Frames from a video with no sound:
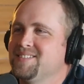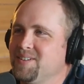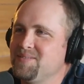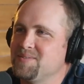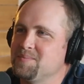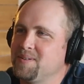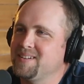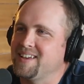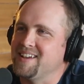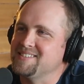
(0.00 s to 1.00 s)
Well, great for the
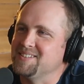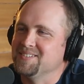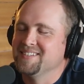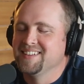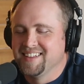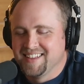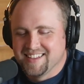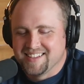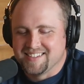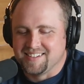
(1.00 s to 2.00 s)
podcast.
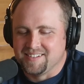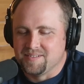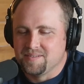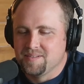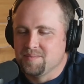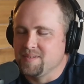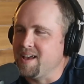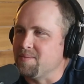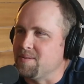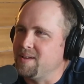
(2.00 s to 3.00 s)
So
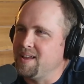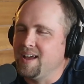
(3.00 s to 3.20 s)
yeah, but man,